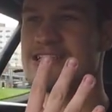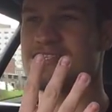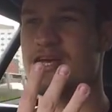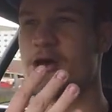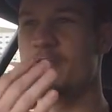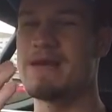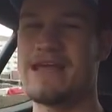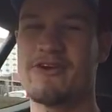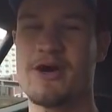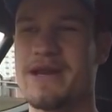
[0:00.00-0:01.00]
so
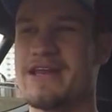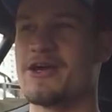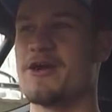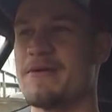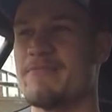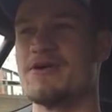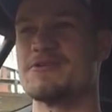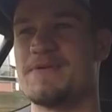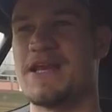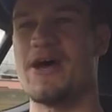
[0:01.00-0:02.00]
leave a comment in the comment
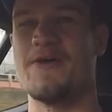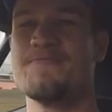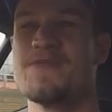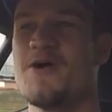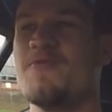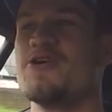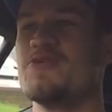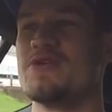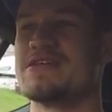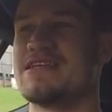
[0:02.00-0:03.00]
box below on what
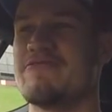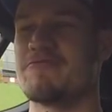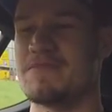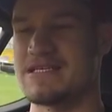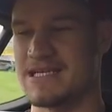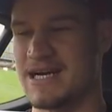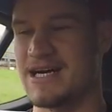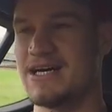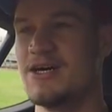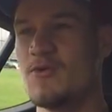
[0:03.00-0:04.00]
you want to see from this
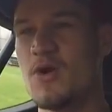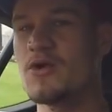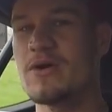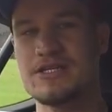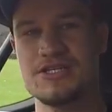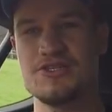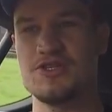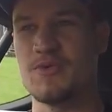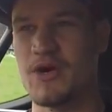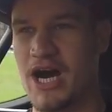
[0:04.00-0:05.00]
car, what
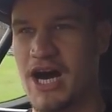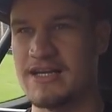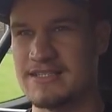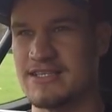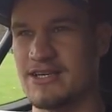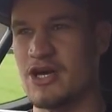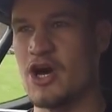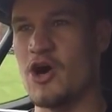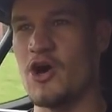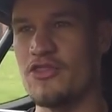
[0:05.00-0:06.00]
questions you want answered
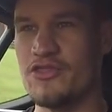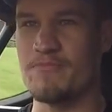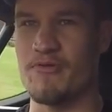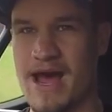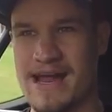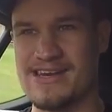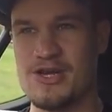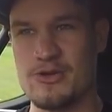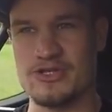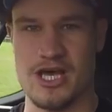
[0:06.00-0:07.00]
on the brand
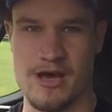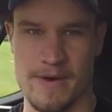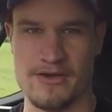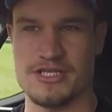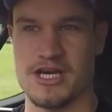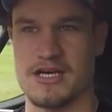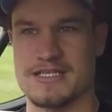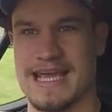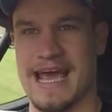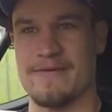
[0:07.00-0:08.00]
new
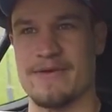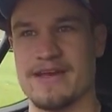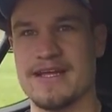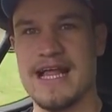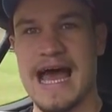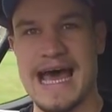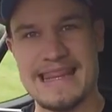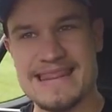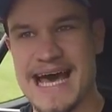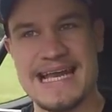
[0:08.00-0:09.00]
turbocharged Cayman.
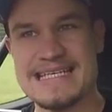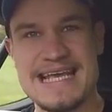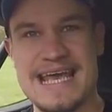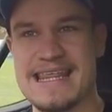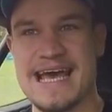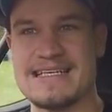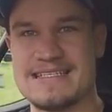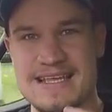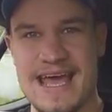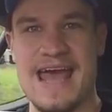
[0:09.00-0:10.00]
And that is it. That
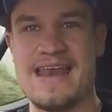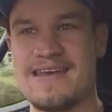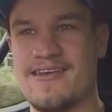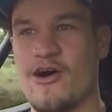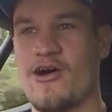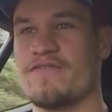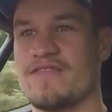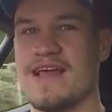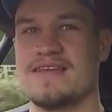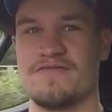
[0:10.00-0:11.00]
is the end
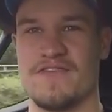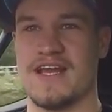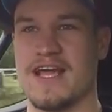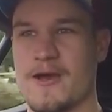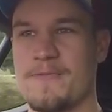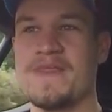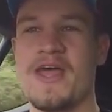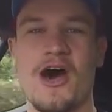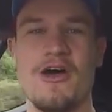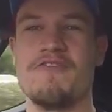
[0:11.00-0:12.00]
of this video.
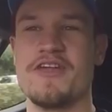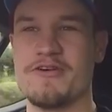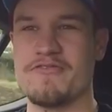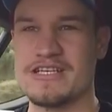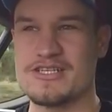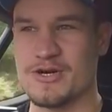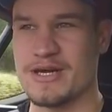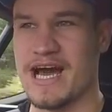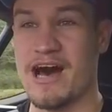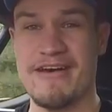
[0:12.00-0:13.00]
Hopefully you've
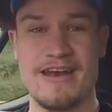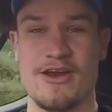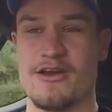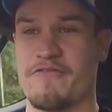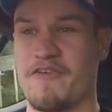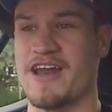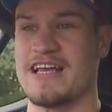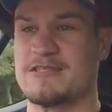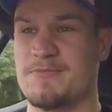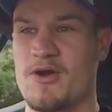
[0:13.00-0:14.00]
enjoyed it. I've had a lot of
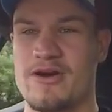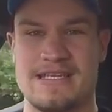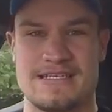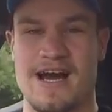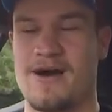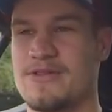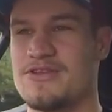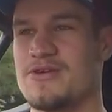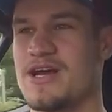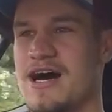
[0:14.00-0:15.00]
fun exploring this car
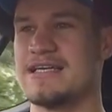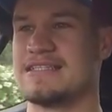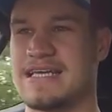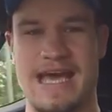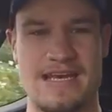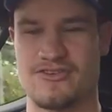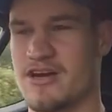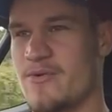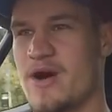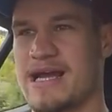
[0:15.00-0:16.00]
with you guys, and again
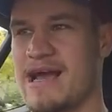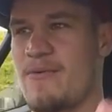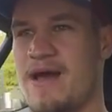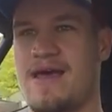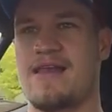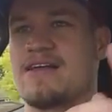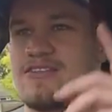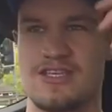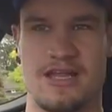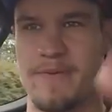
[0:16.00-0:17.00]
trying to work out where
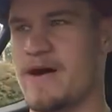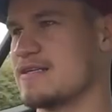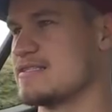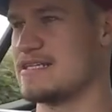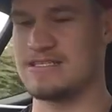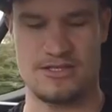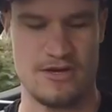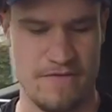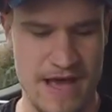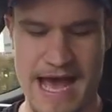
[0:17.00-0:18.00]
like to turn the parking sensors
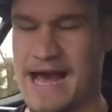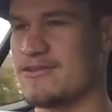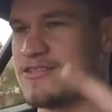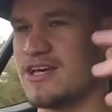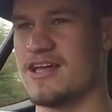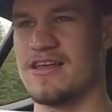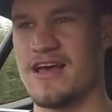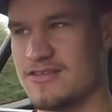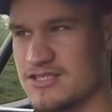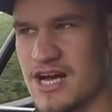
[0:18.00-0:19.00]
off, how to turn
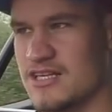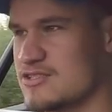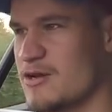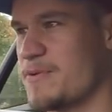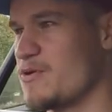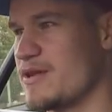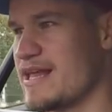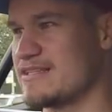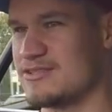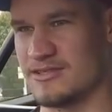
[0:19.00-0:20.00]
their start, stop and all
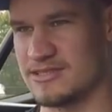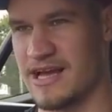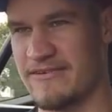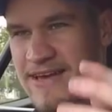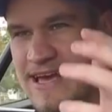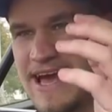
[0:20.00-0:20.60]
of that sort of stuff.